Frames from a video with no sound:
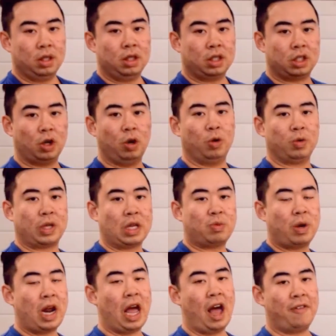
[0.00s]
So that's
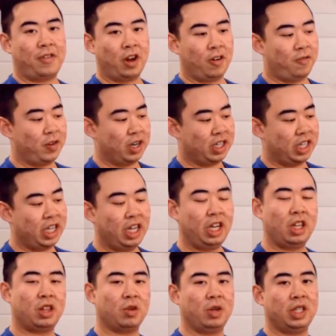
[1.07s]
what I have here for a
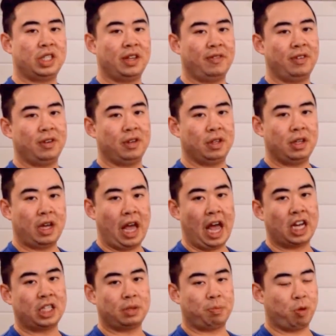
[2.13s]

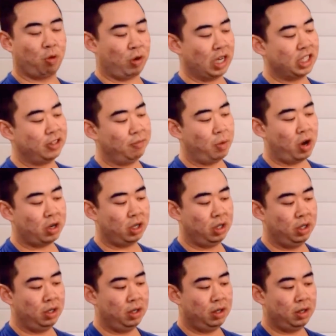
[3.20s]
TE37X Progressive
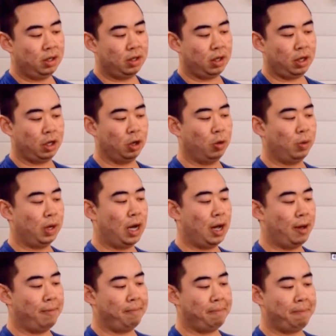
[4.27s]
Model. You know,
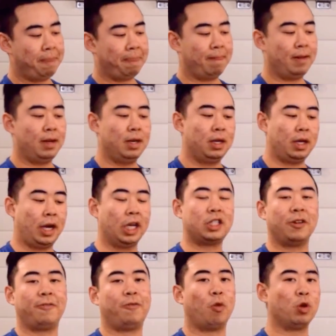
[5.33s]
it's
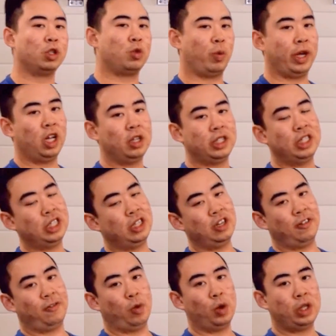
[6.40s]
a forged wheel. This is in
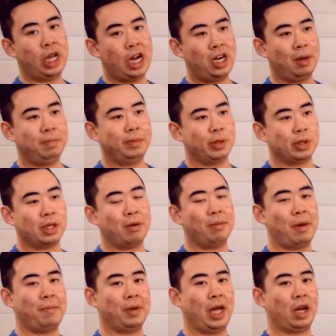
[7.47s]
a Volk lineup. So some
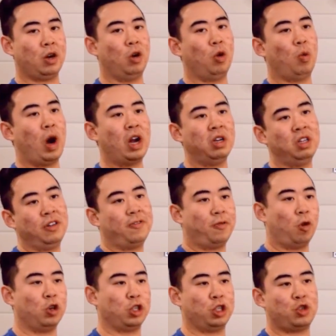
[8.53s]
people might be like, oh, why do you need
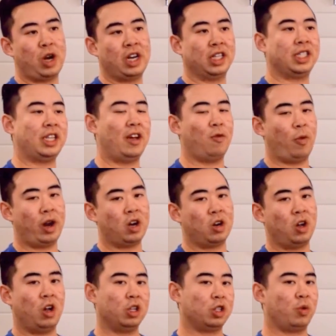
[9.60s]
forged? Are you trying to save weight on
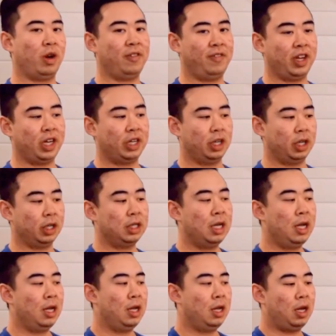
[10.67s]
an all-terrain vehicle?
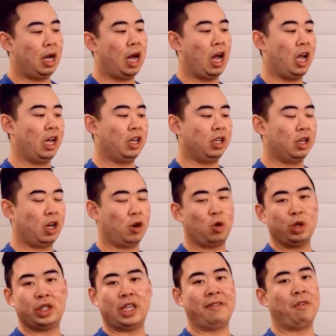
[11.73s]
Of
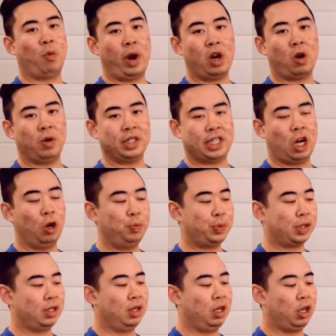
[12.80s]
course, saving weight always
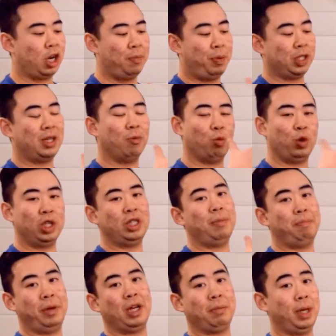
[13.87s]
helps. You're gonna put some really
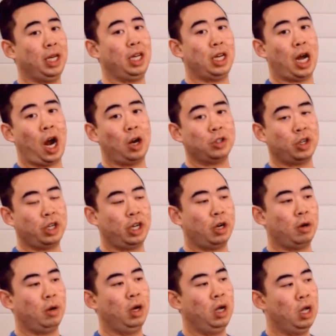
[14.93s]
big, meaty tires on
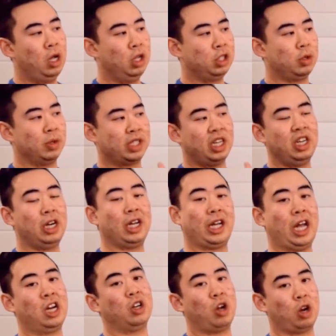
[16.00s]
here. So it's gonna
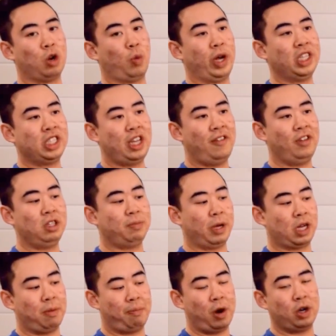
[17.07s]
negate a lot of weight savings,
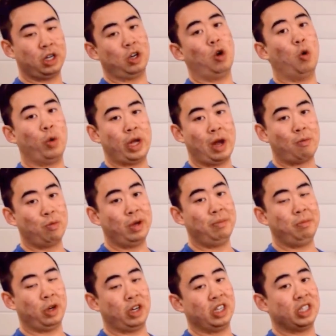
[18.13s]
but compared to the OEM rim,
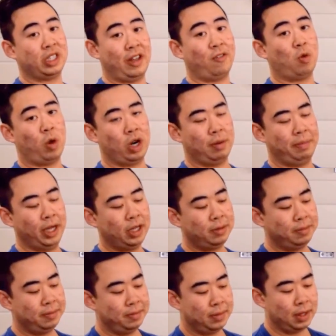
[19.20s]
you're gonna save quite a bit.